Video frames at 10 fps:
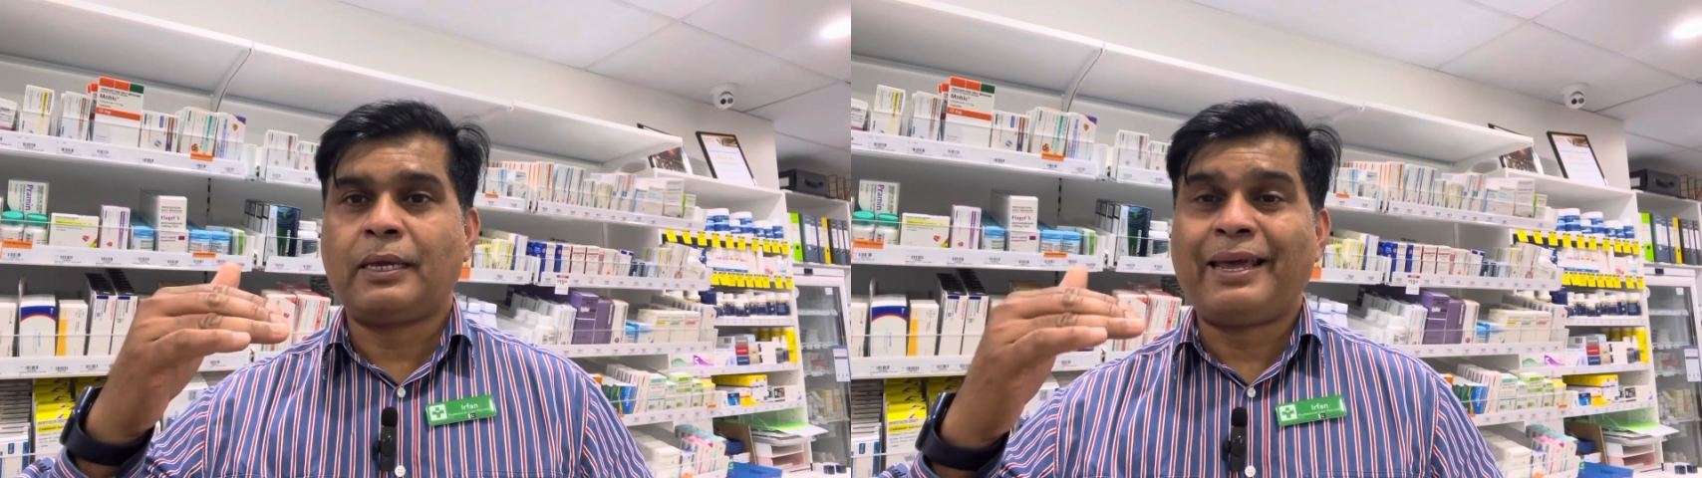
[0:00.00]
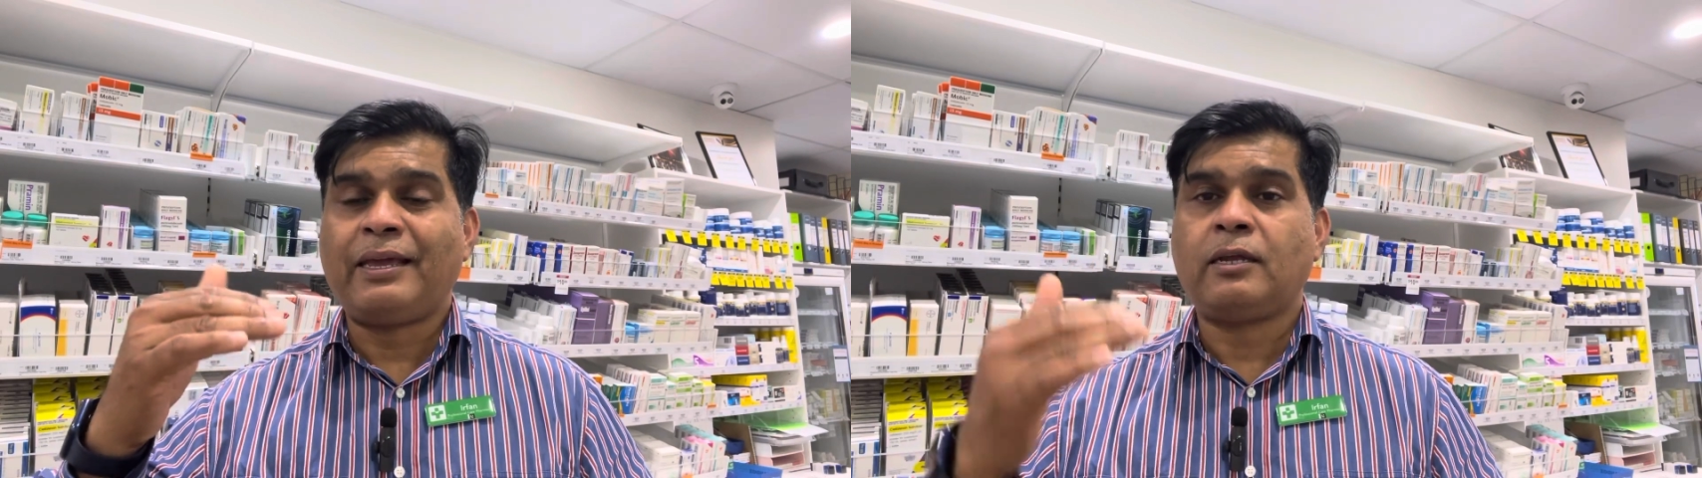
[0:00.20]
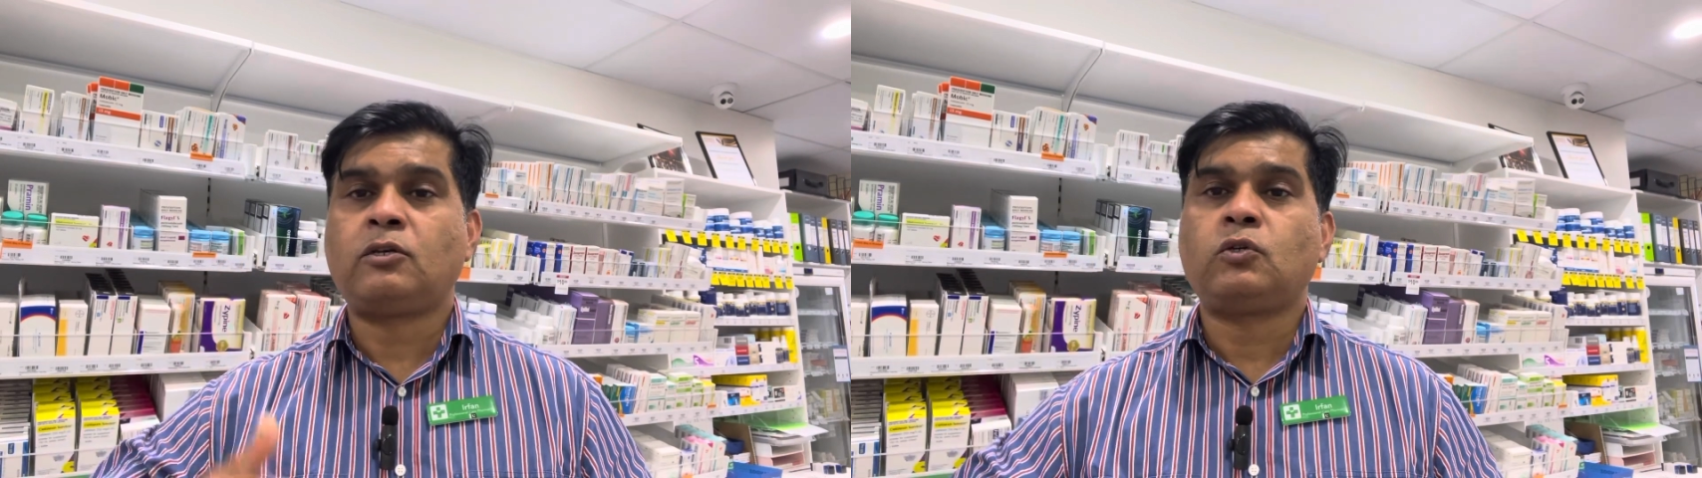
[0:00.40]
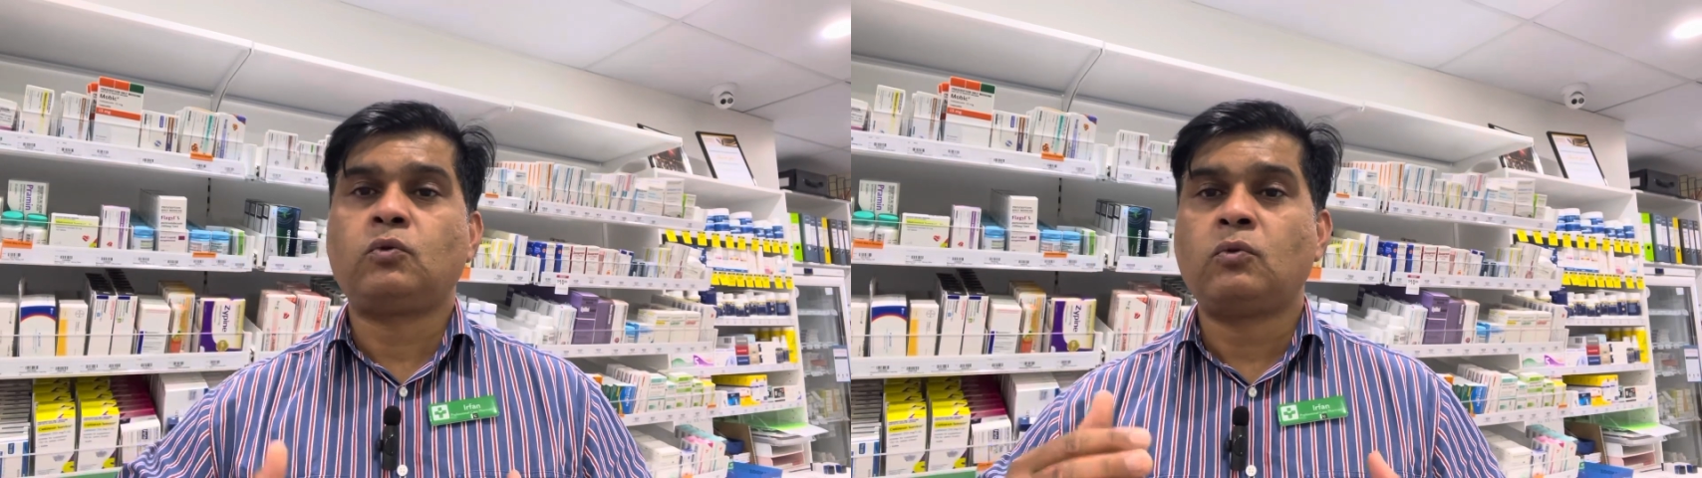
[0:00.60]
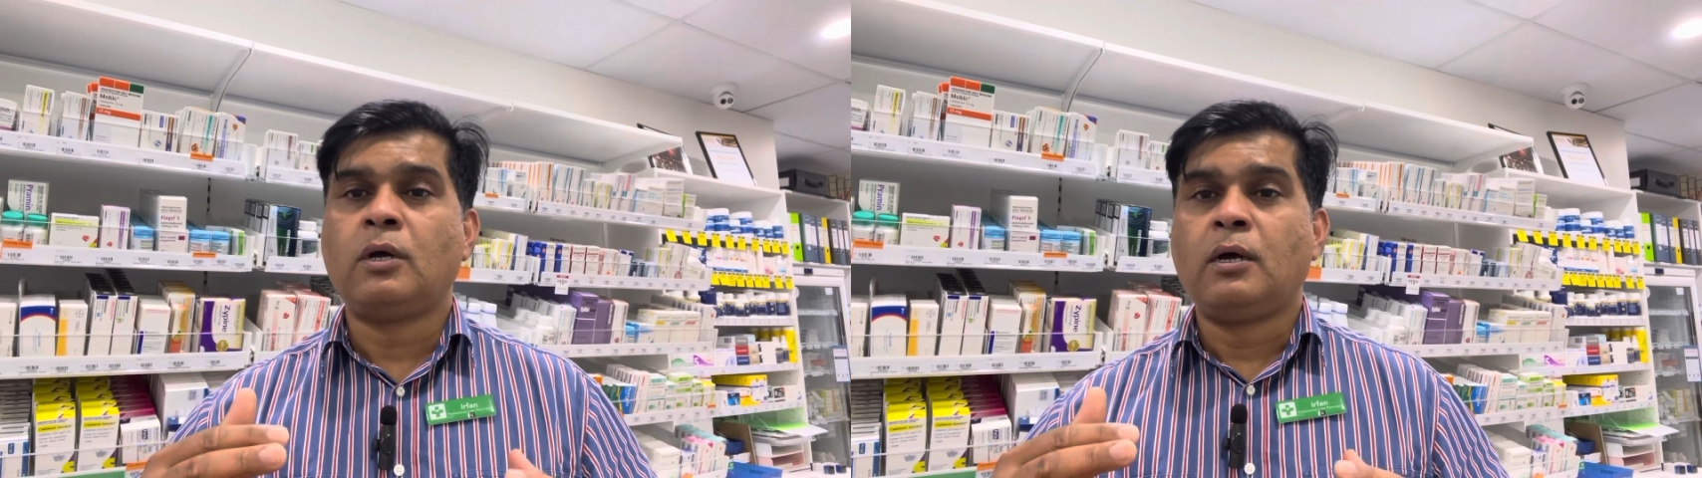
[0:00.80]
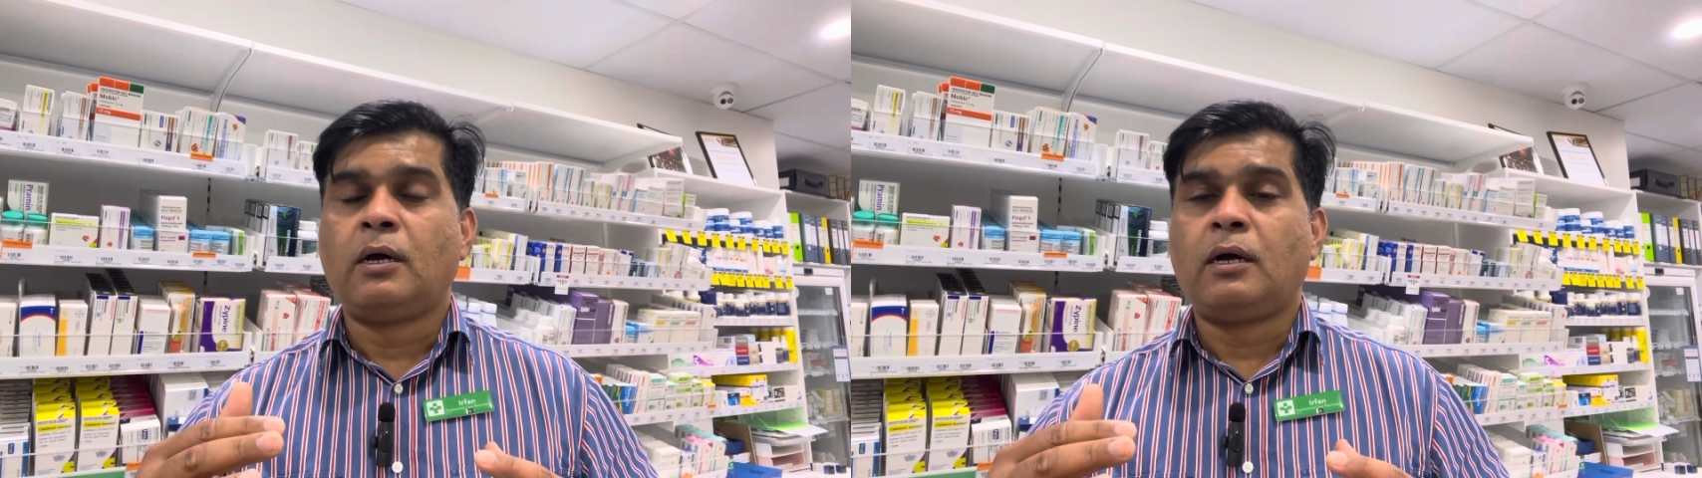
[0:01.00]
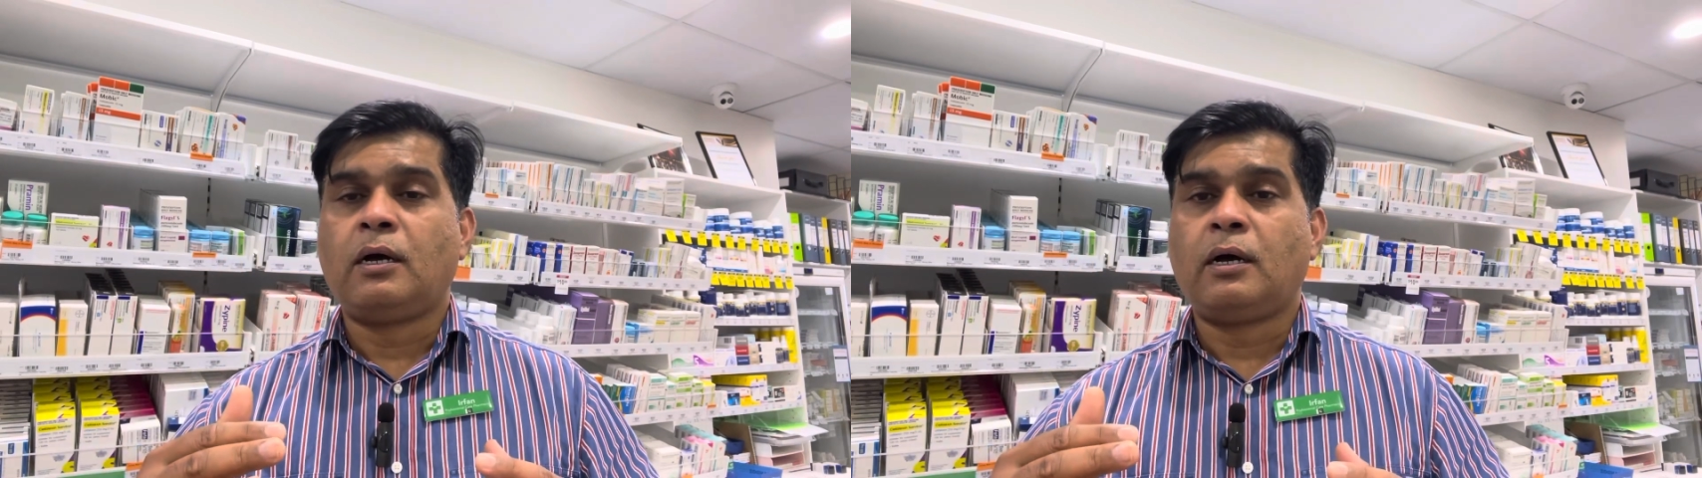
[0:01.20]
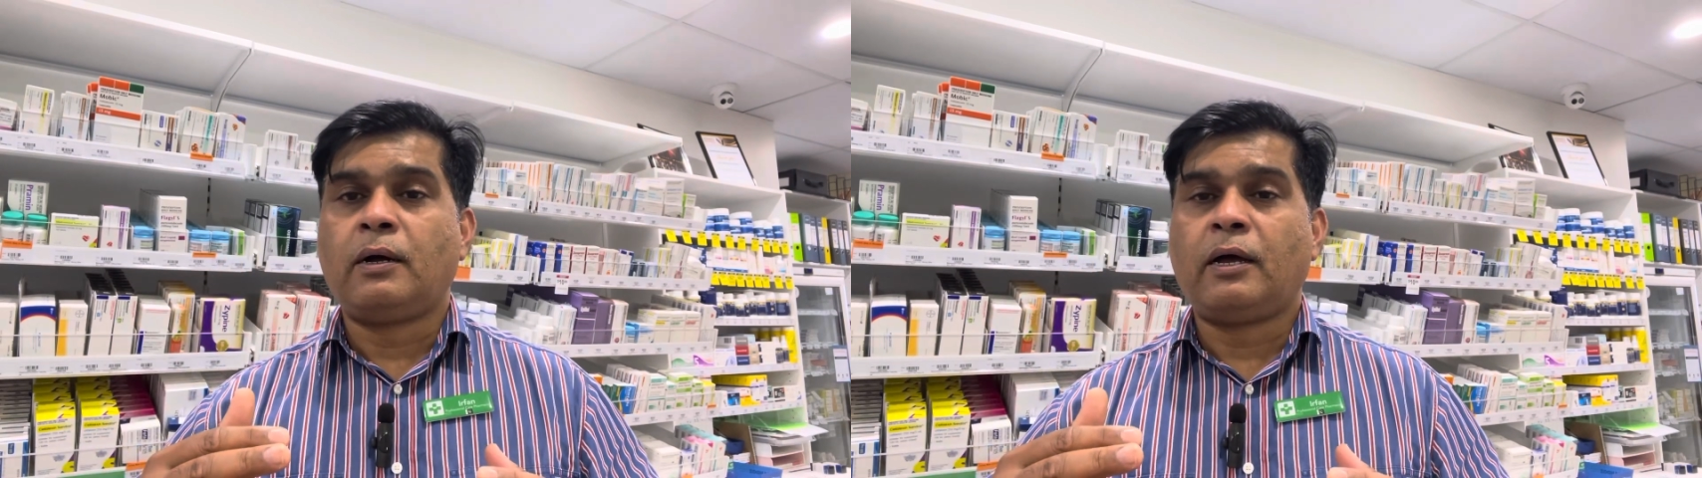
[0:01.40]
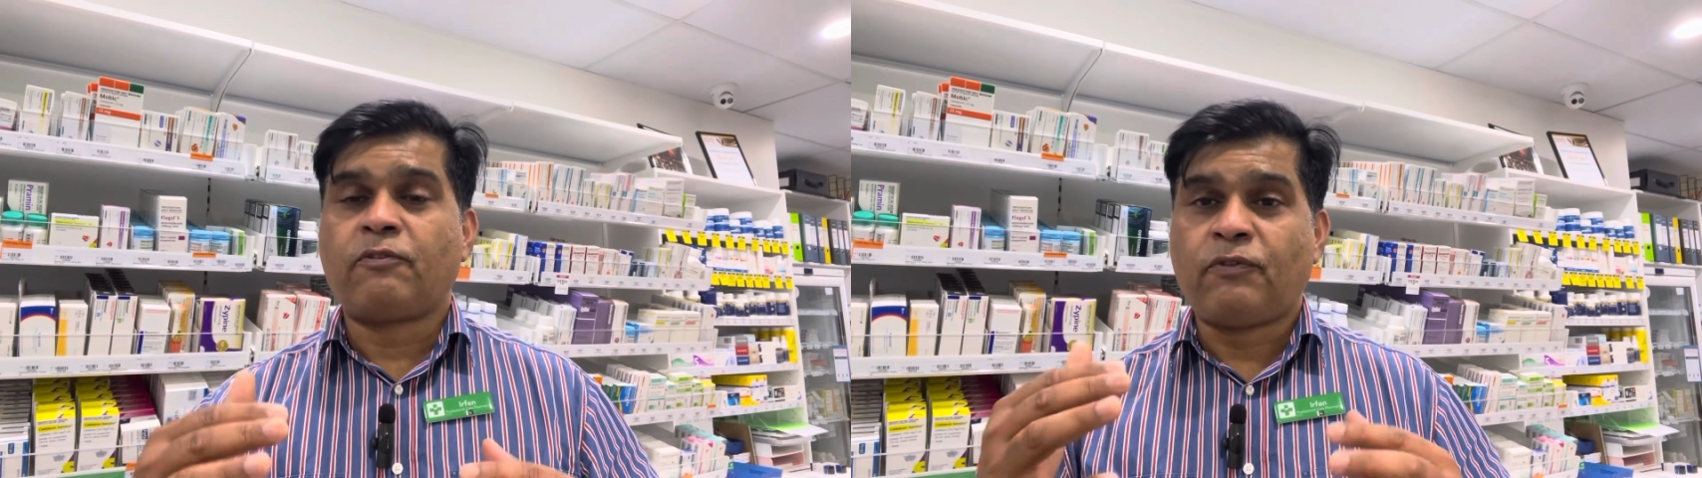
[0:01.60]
getting into a